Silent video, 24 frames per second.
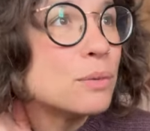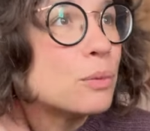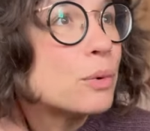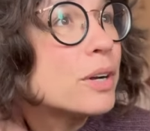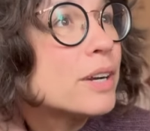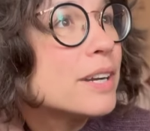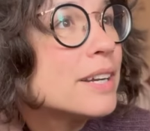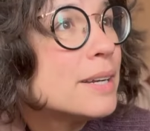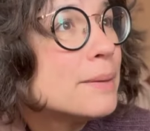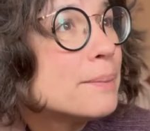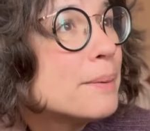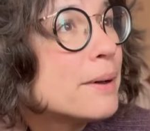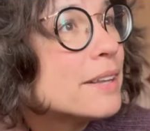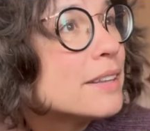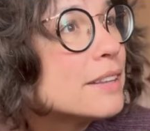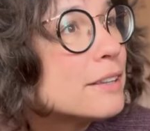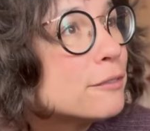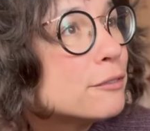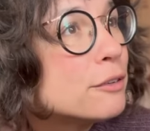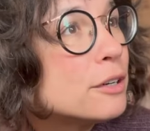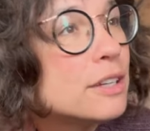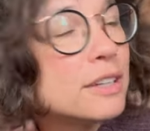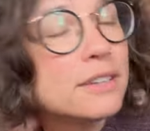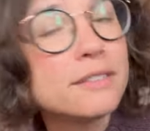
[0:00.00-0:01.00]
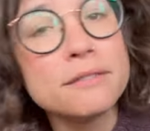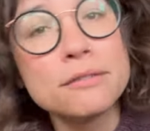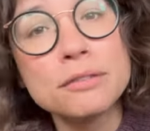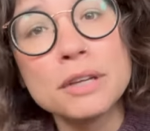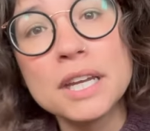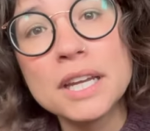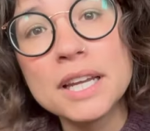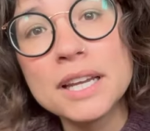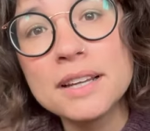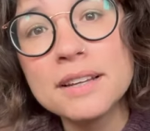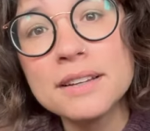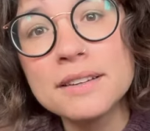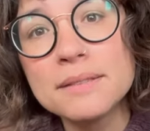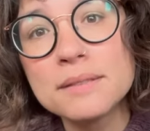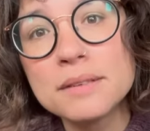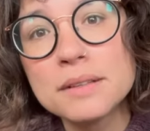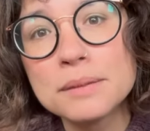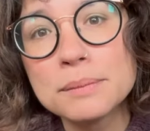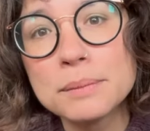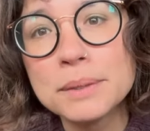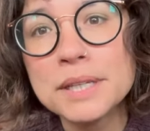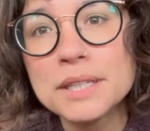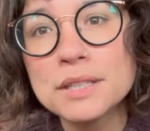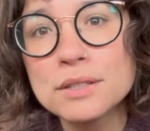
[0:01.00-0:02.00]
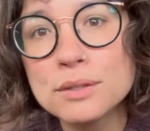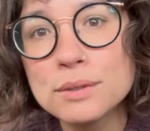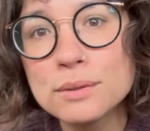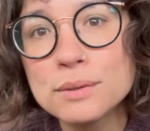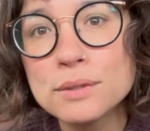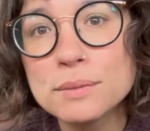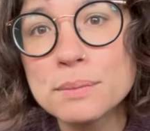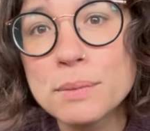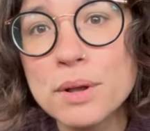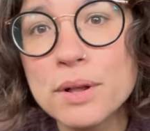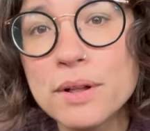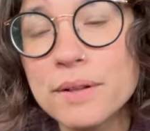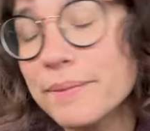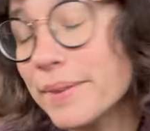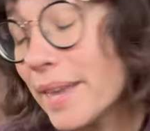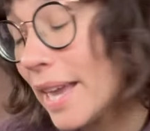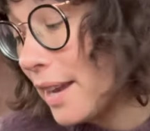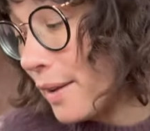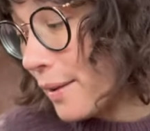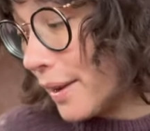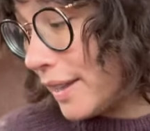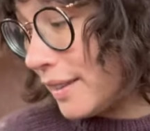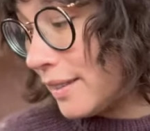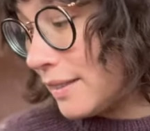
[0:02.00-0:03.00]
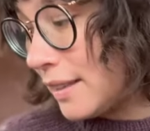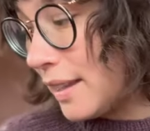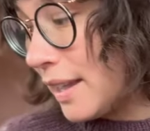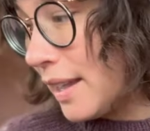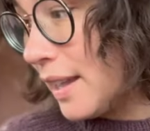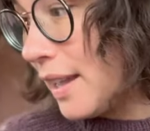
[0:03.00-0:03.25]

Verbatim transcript: worried about the foot fitting a little bit too small. Anyways,